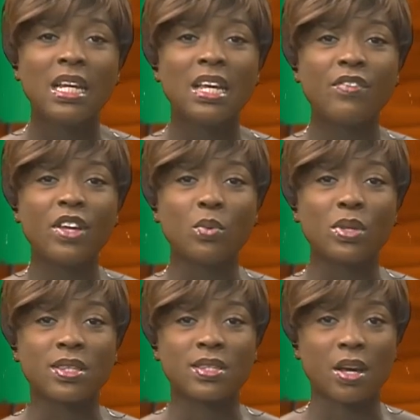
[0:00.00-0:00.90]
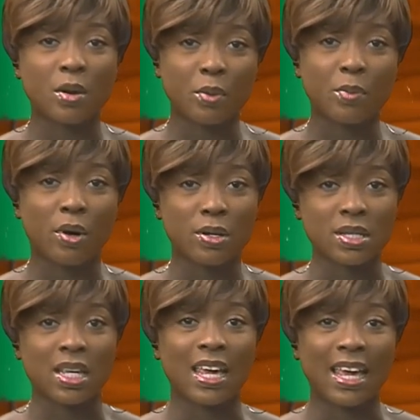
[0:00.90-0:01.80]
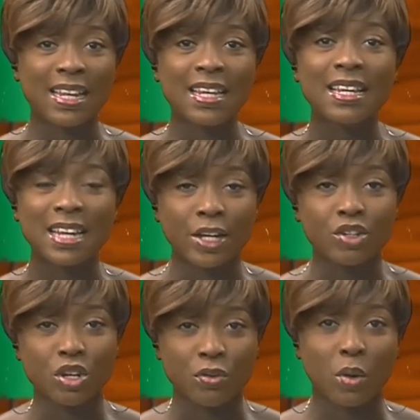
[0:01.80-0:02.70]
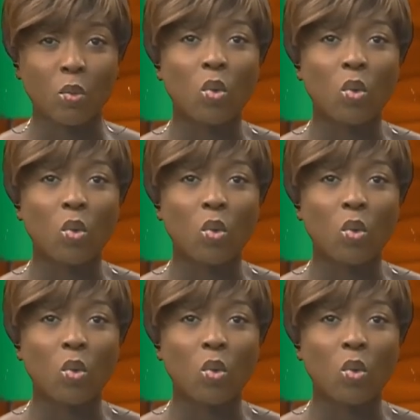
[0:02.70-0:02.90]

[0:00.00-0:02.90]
Living with cerebral palsy in Nigeria.